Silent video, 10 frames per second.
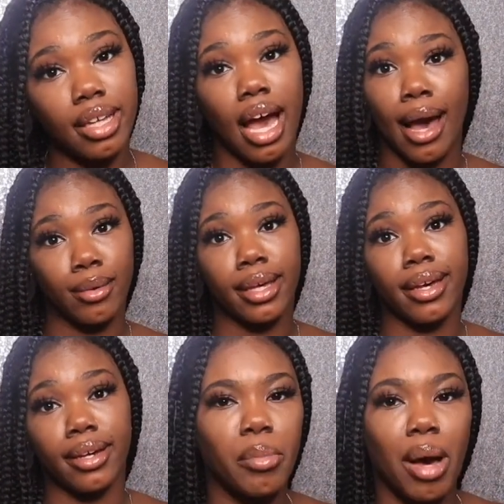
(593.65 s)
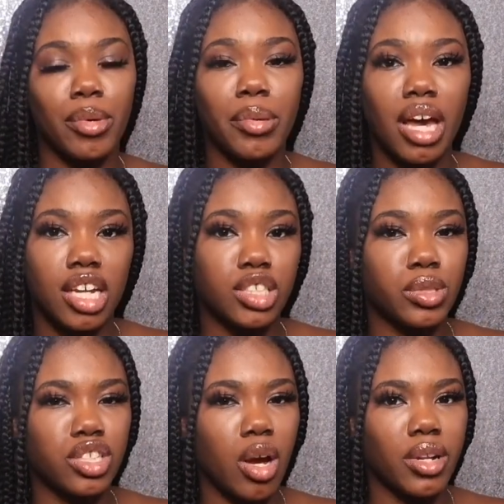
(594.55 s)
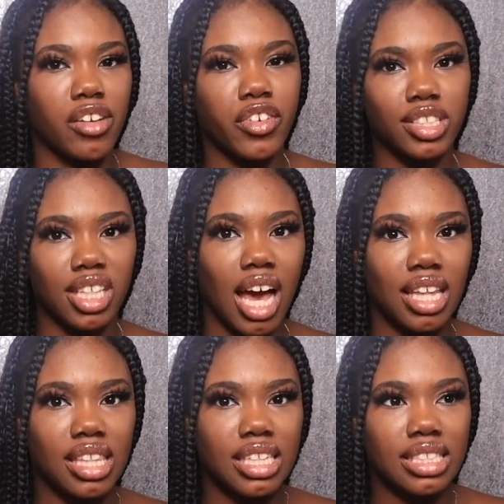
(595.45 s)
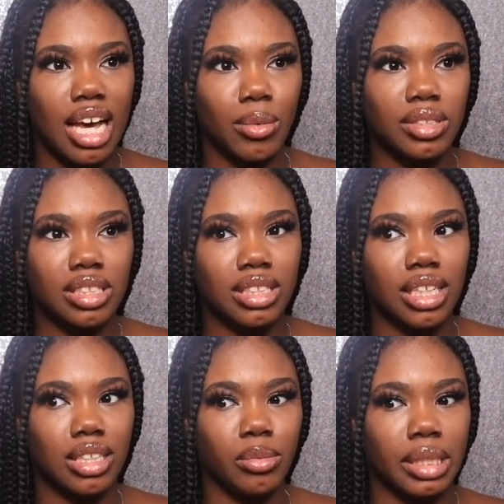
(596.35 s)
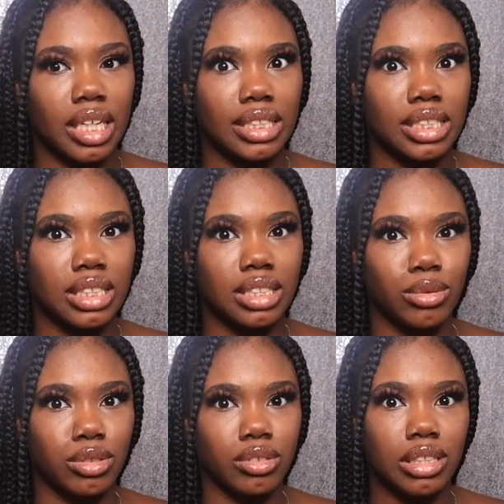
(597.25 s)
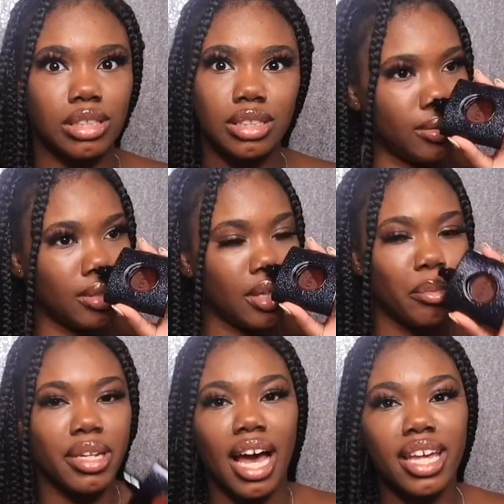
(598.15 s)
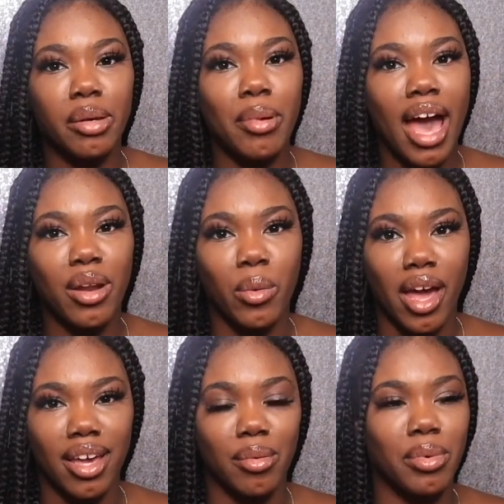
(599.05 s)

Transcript: I don't care. But I'm going to be honest with y'all. When I first got this, I was just like, oh my gosh, it's so strong. But not in a bad way.